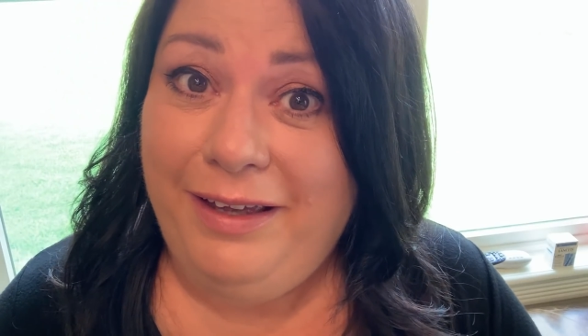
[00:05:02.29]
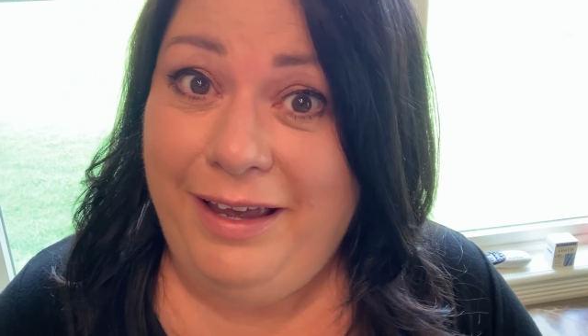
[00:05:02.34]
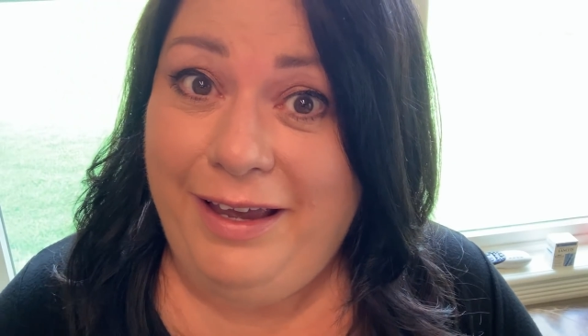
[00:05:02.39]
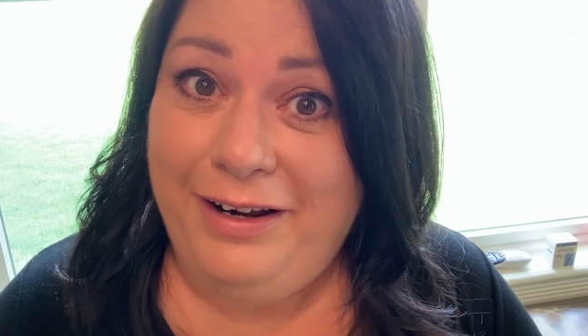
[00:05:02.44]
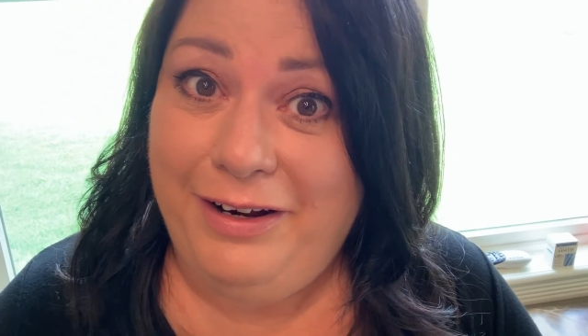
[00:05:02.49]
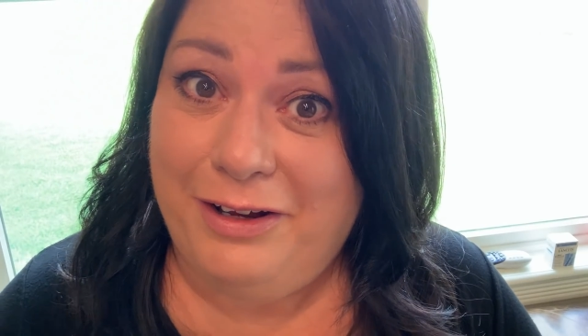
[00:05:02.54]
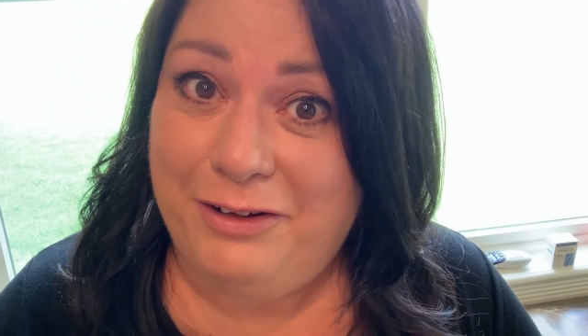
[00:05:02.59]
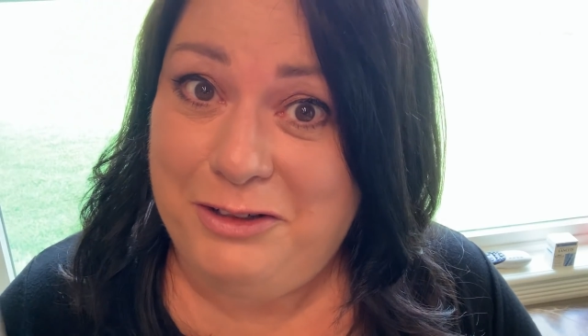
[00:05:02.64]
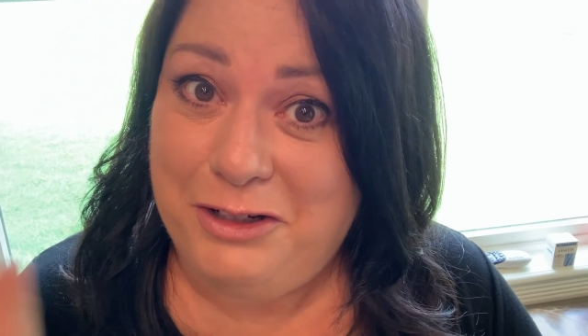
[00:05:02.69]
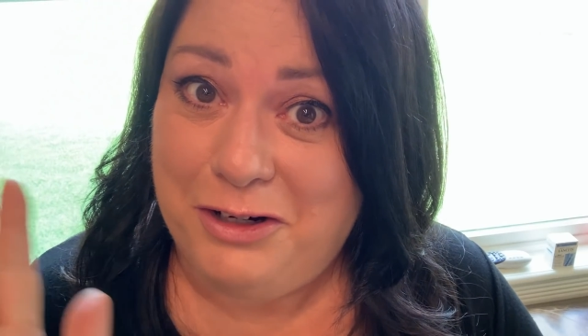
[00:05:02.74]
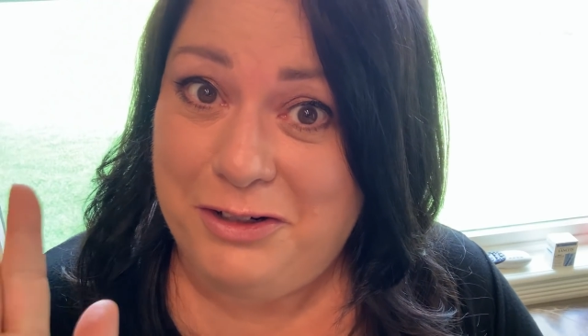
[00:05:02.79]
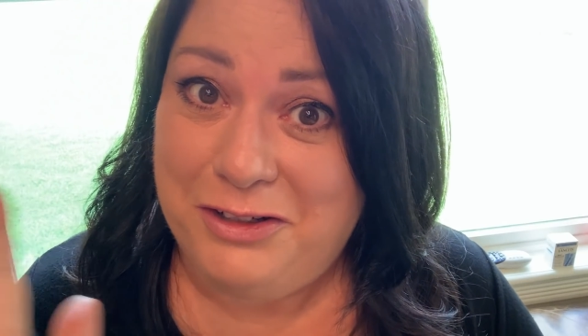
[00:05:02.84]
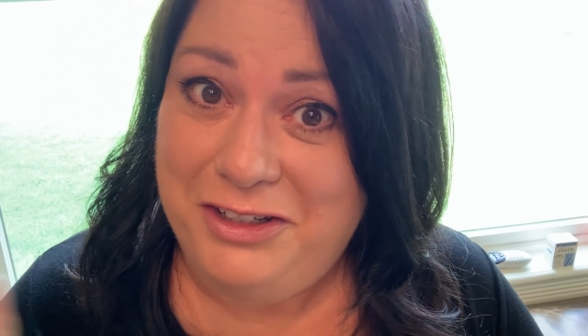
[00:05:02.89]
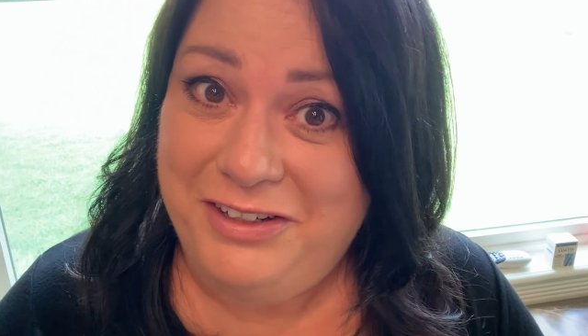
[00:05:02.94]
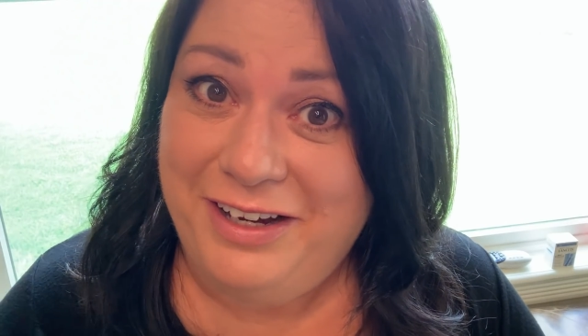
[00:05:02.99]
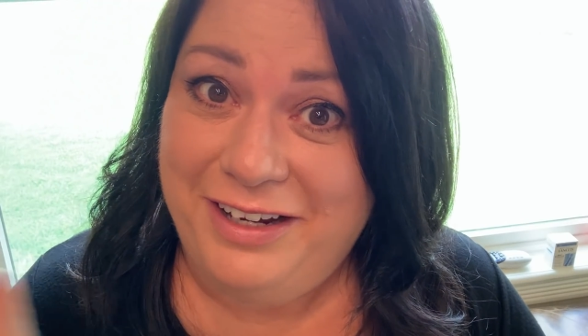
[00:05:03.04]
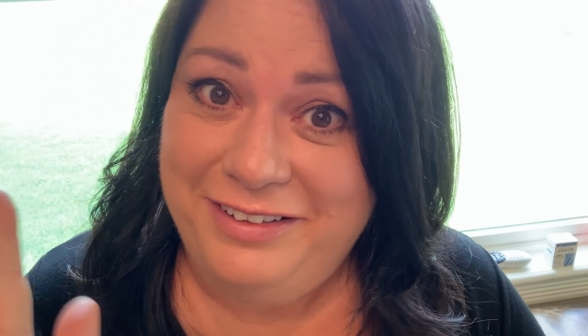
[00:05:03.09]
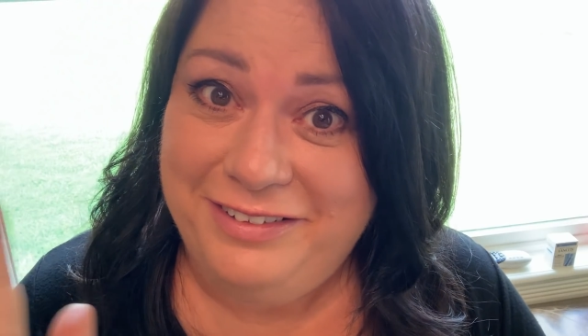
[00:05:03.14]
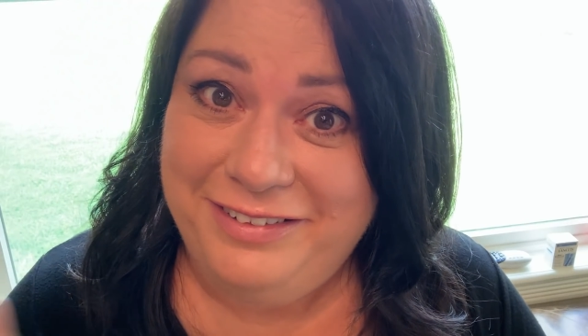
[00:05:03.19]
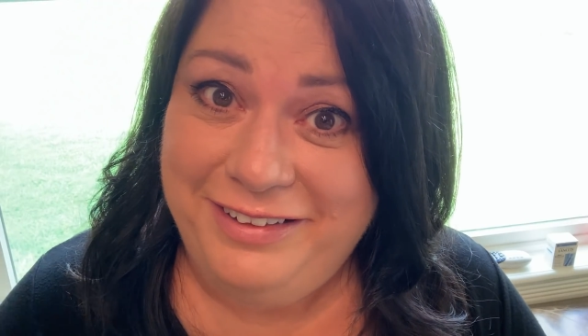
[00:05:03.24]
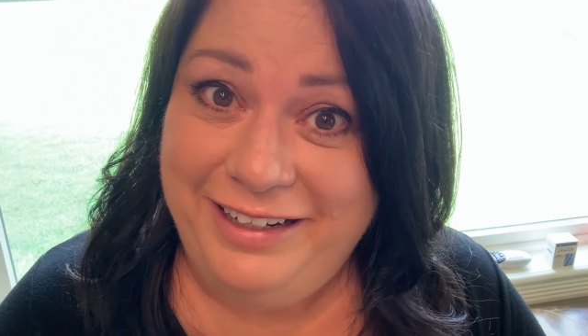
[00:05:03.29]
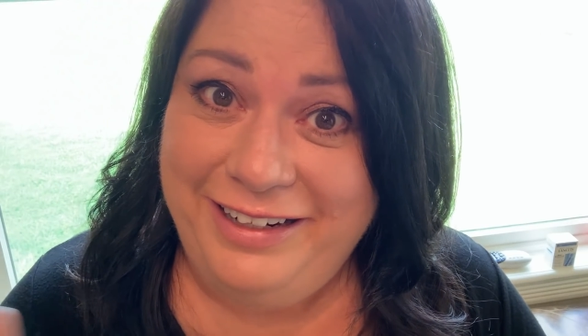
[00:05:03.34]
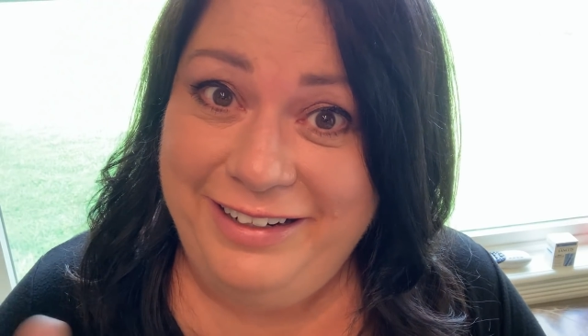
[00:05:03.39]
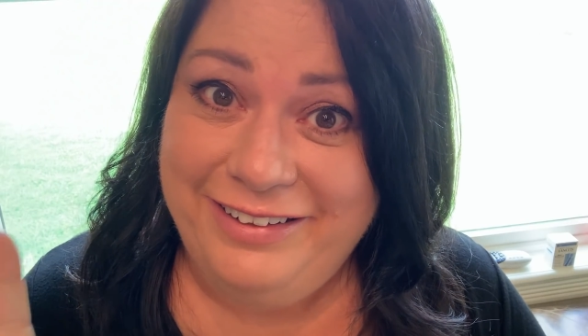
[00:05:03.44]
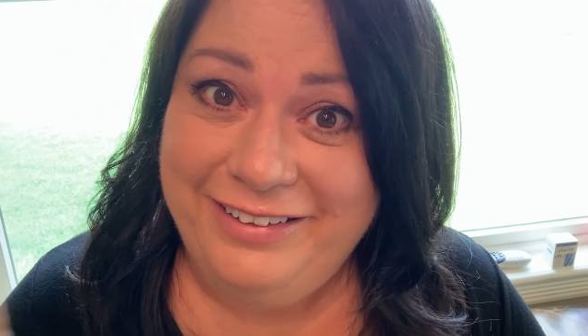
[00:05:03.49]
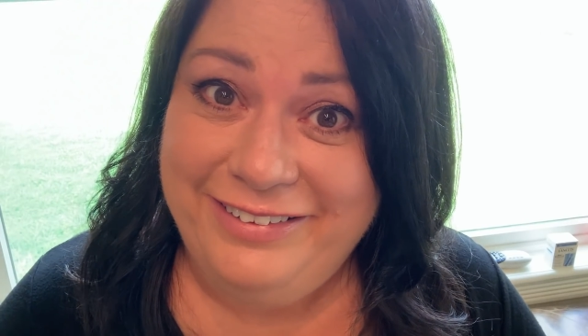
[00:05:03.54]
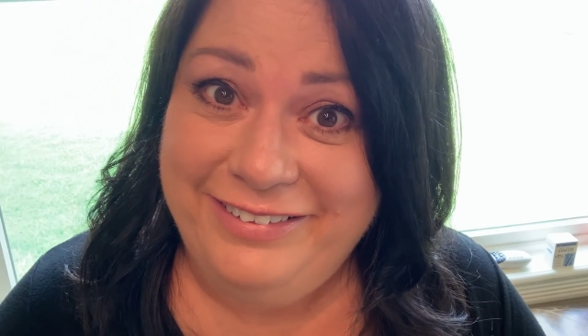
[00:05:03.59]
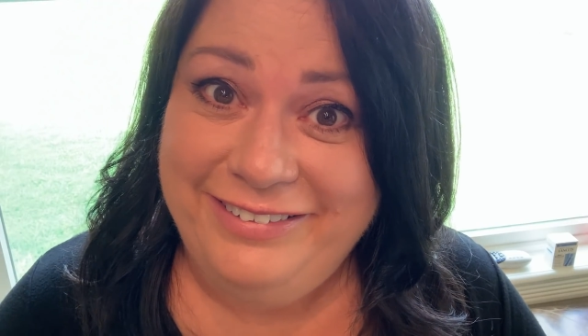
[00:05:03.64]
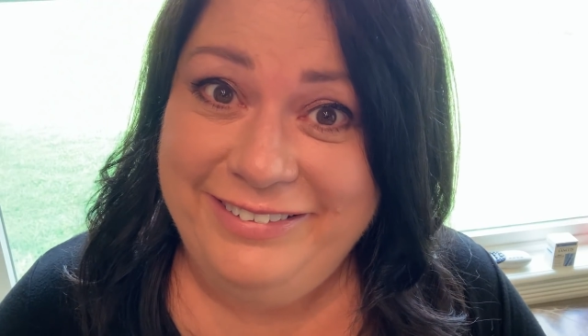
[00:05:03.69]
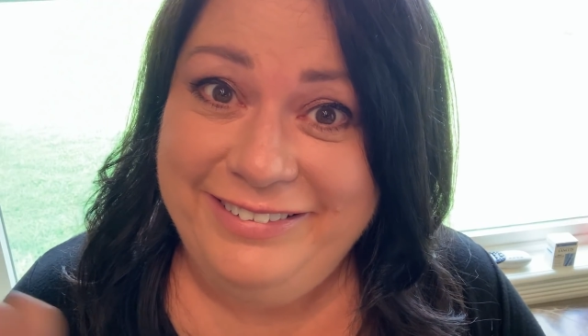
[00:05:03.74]
and I'll talk to you guys
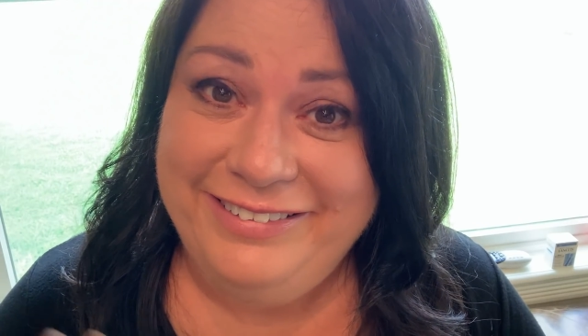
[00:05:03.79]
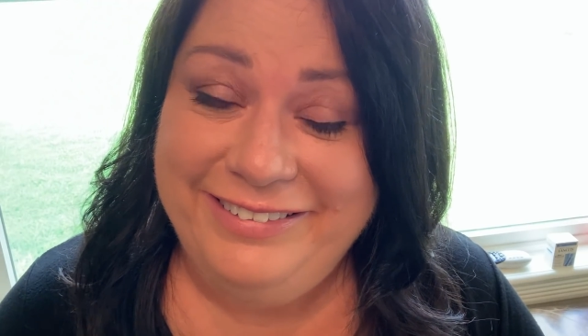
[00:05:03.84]
later.